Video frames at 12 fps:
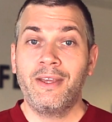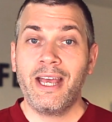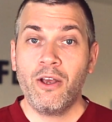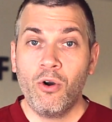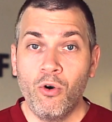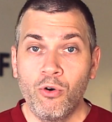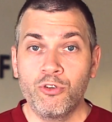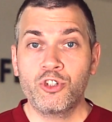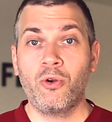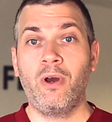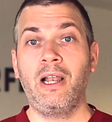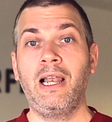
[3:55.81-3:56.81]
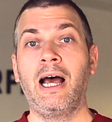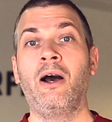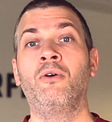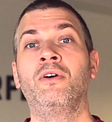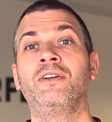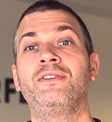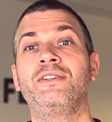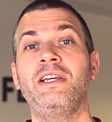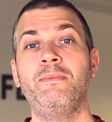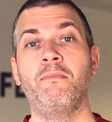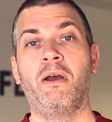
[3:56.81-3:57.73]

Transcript: they also allow team